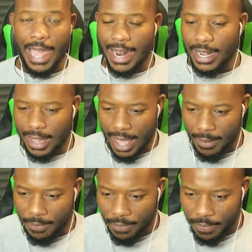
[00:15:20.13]
got out of
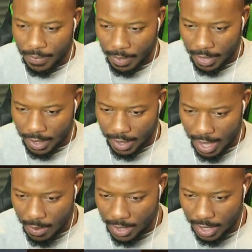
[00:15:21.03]
that.
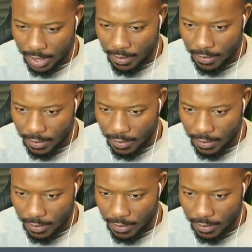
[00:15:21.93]
That was a